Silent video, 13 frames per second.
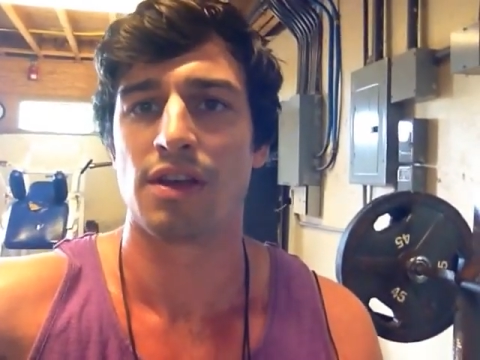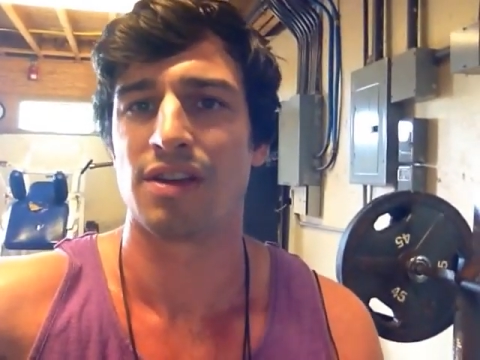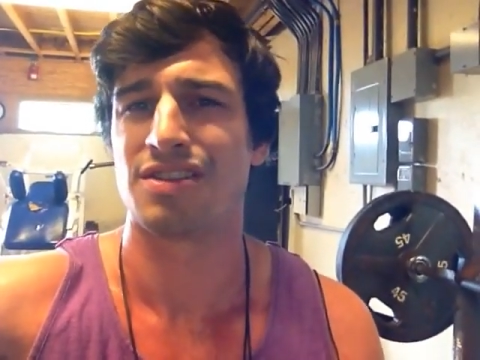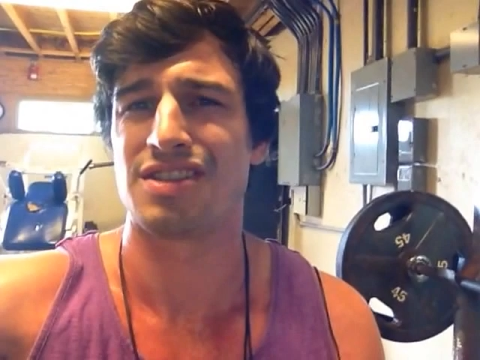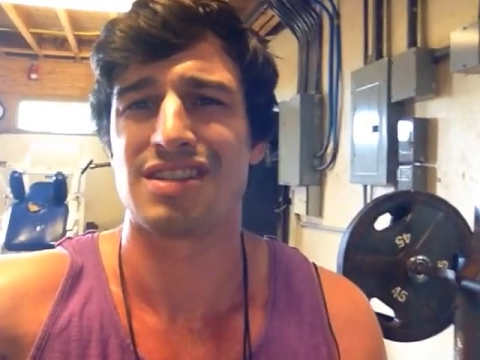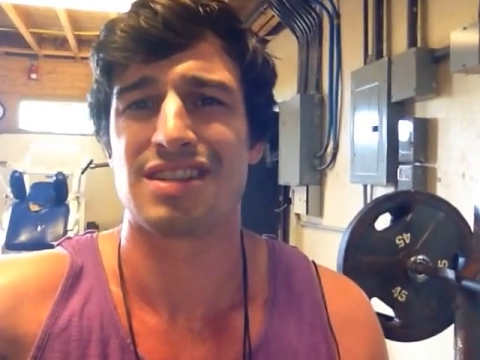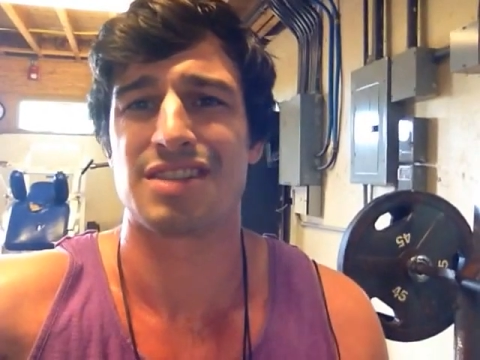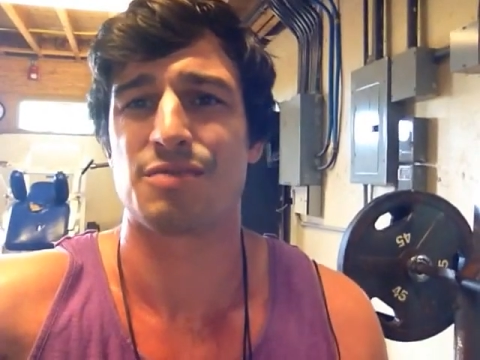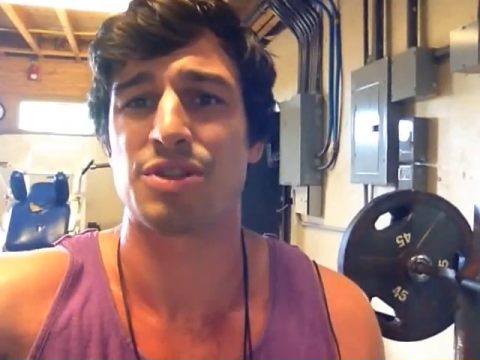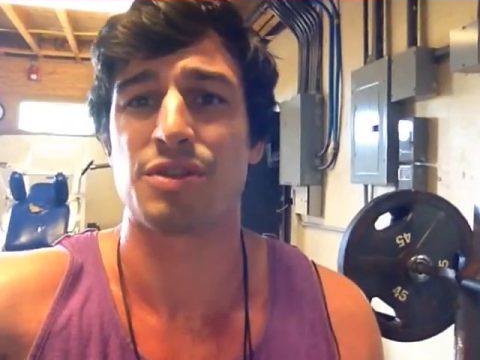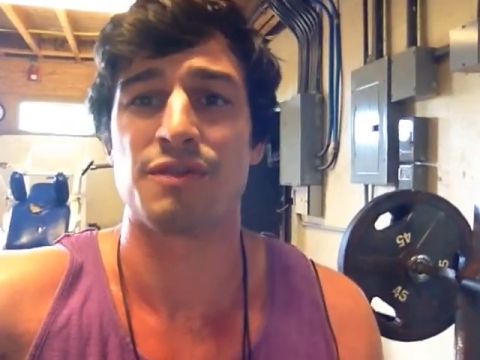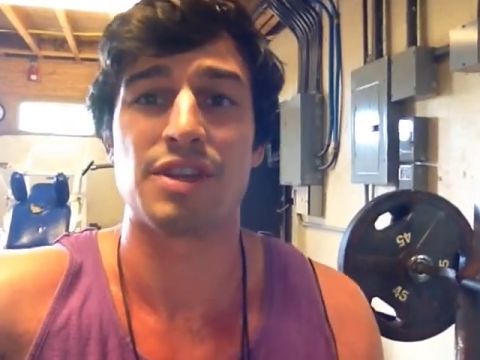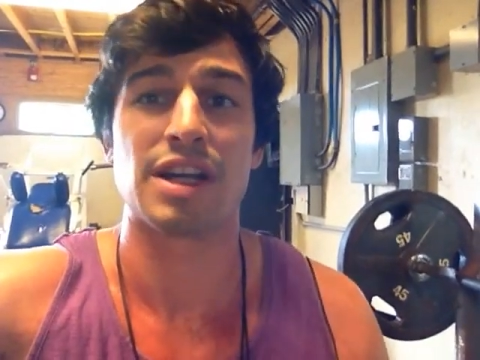You know, Jesus says,
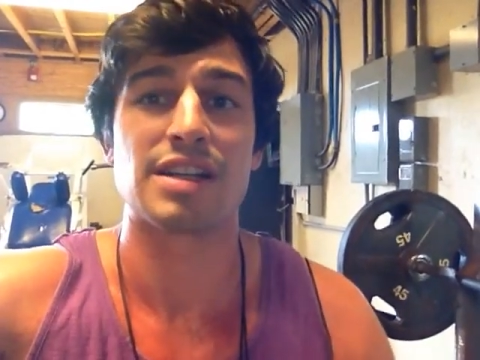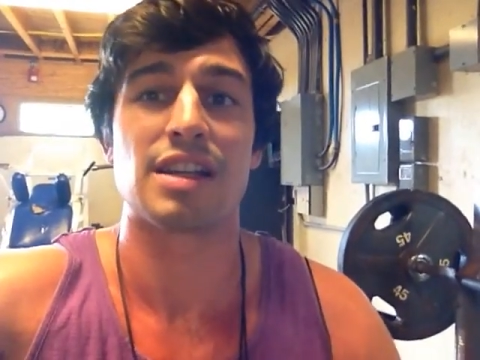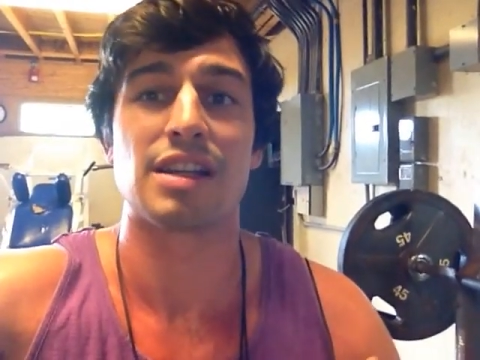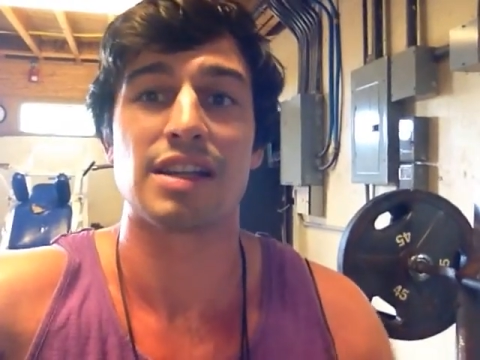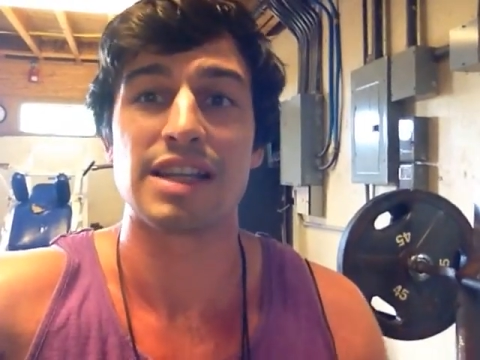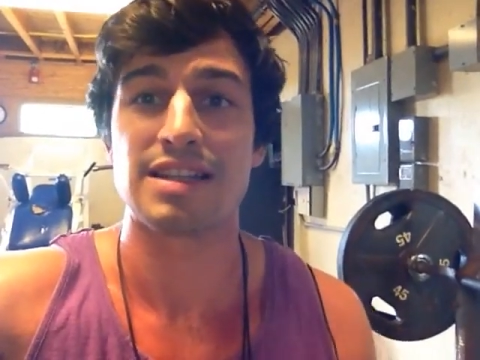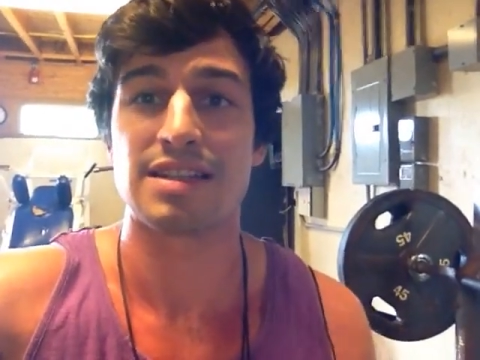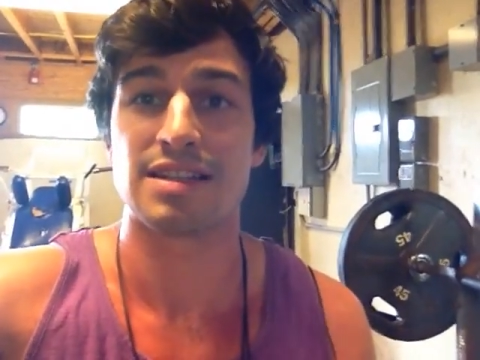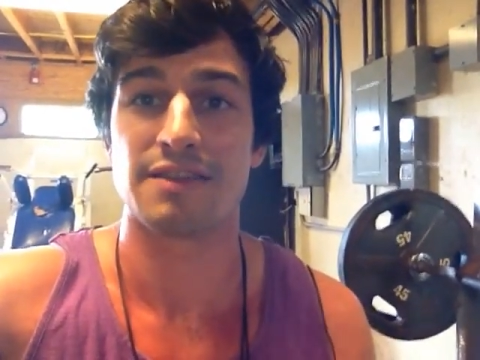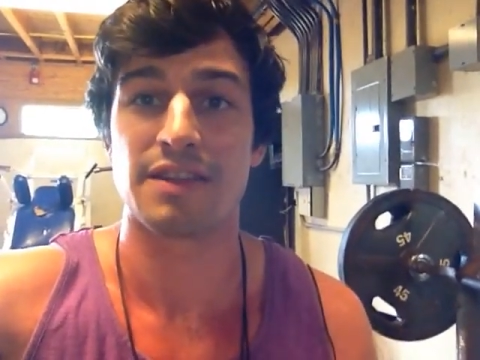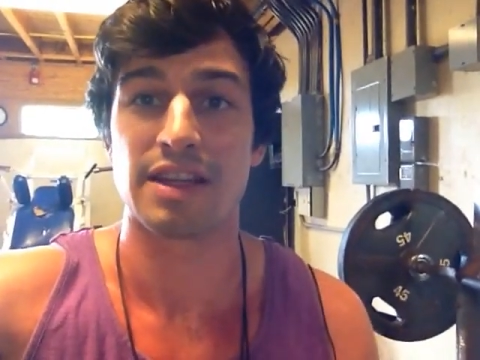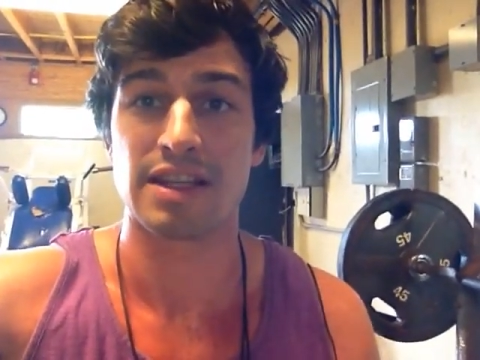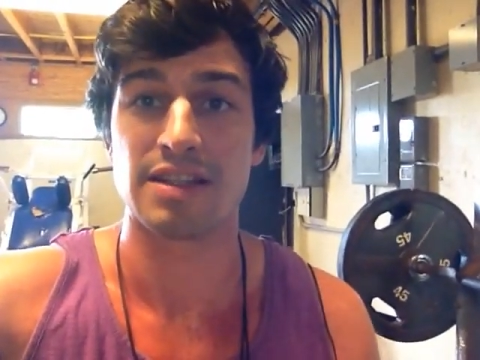what you've done to the least
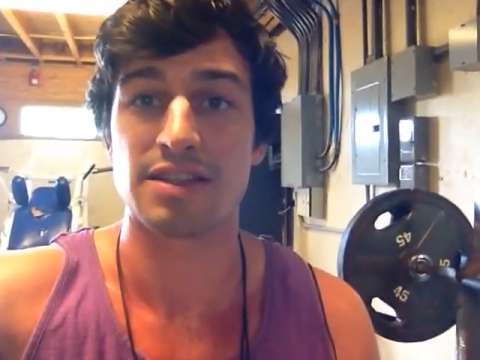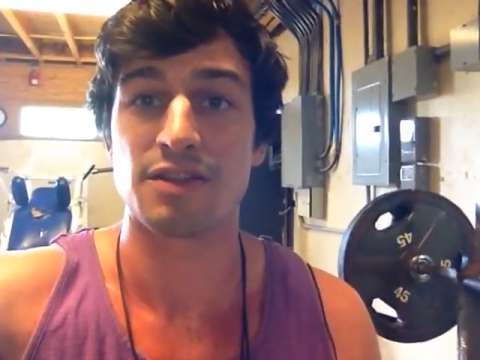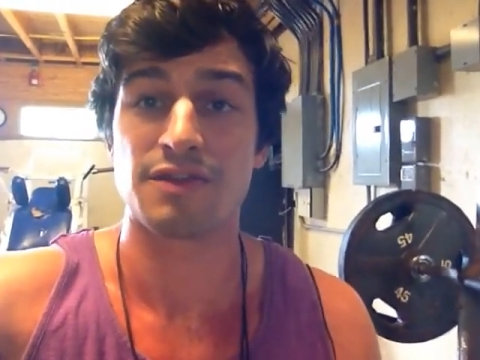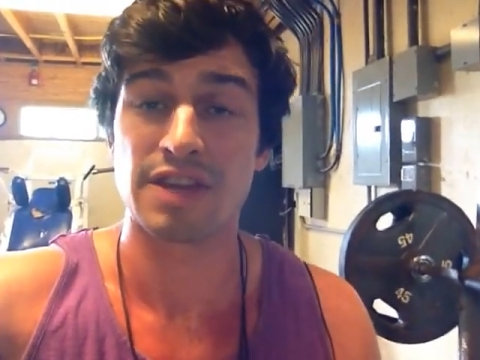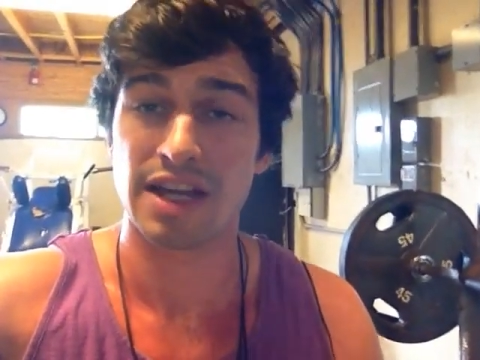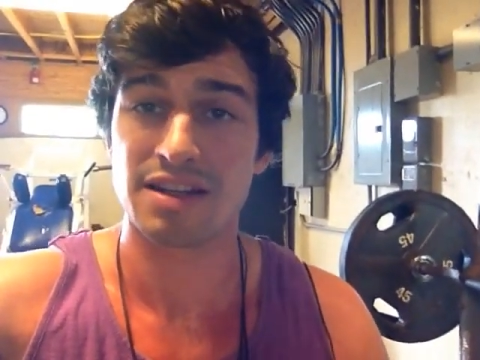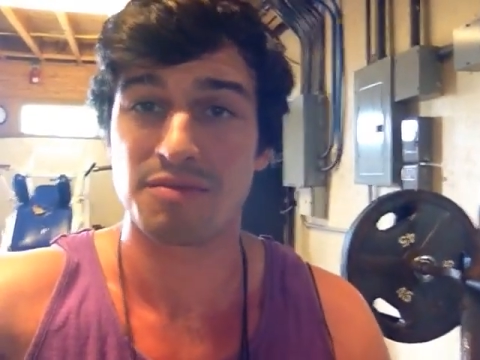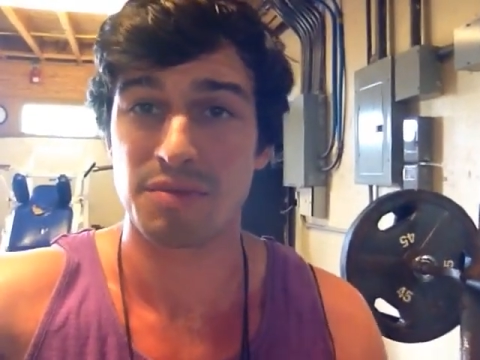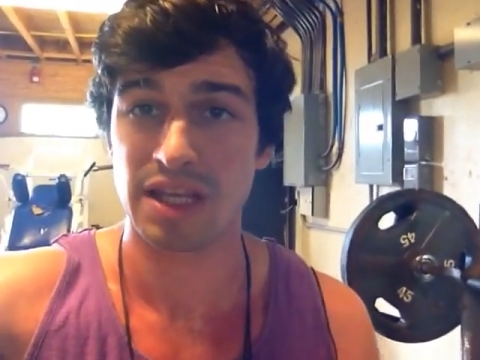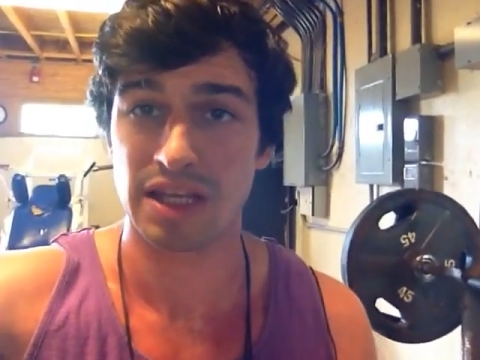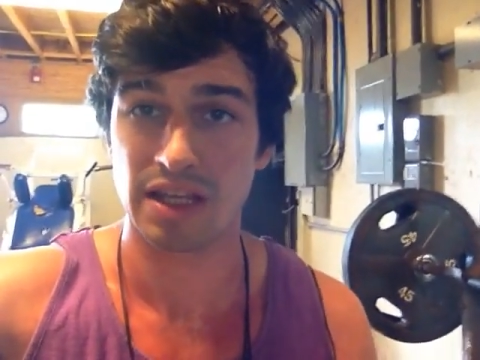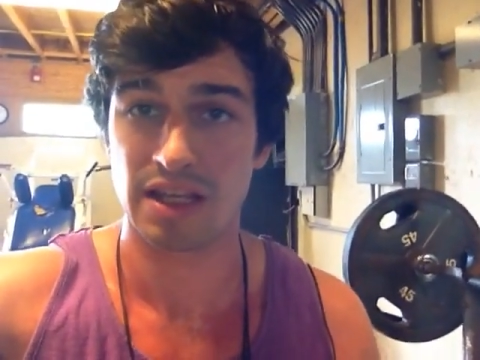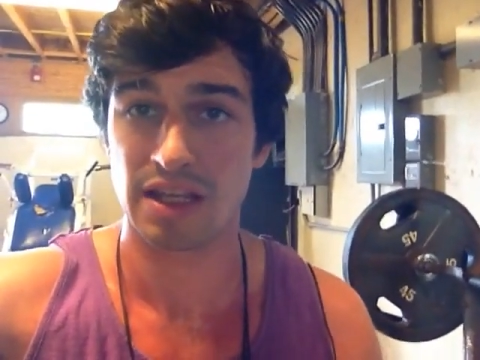of these, you've done to
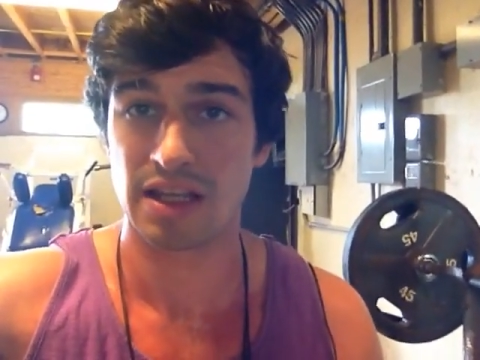me.